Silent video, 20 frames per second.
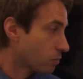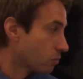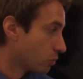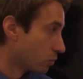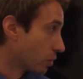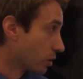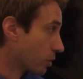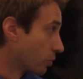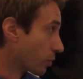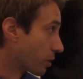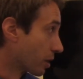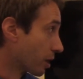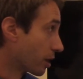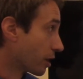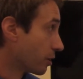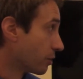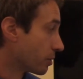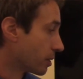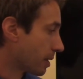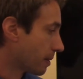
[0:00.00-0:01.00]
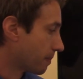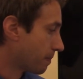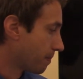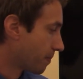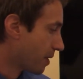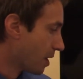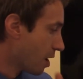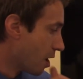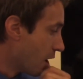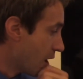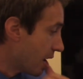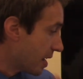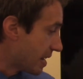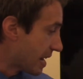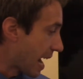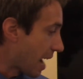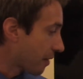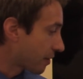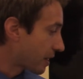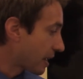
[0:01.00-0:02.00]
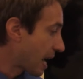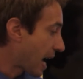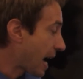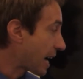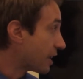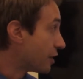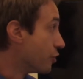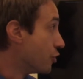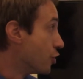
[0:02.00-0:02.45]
We're going to use it. Now that I